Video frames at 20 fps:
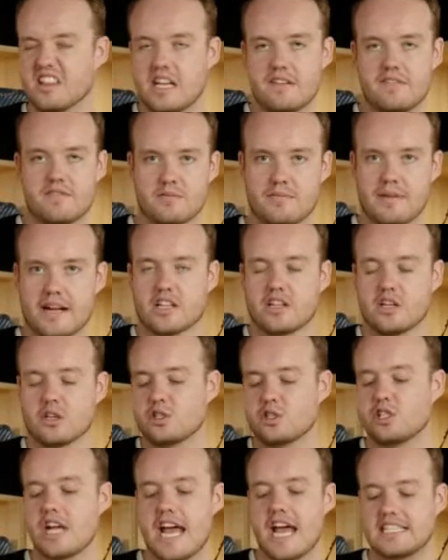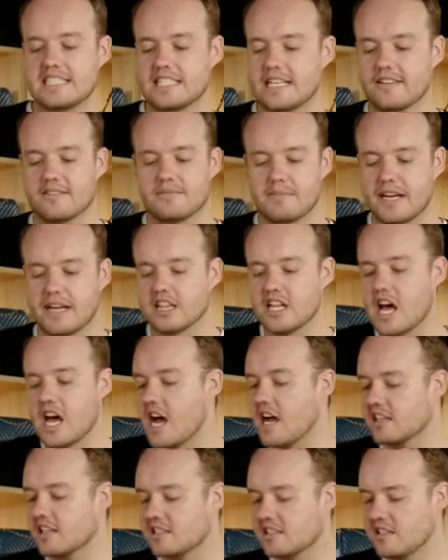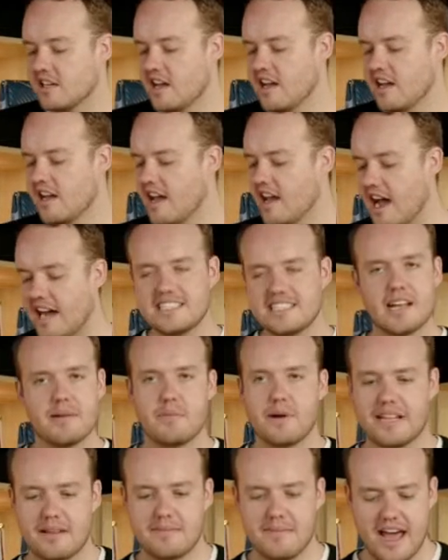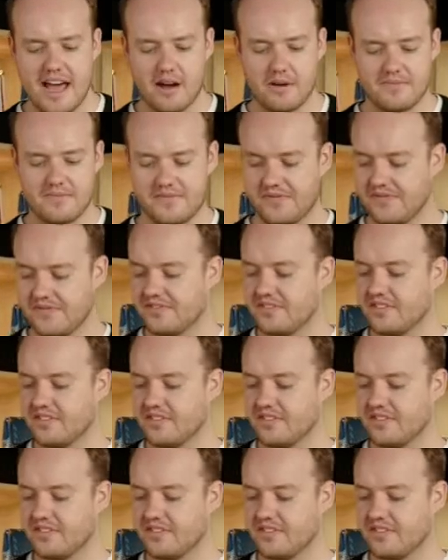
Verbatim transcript: live for my clochettes, I live for my locks. I said bring them out.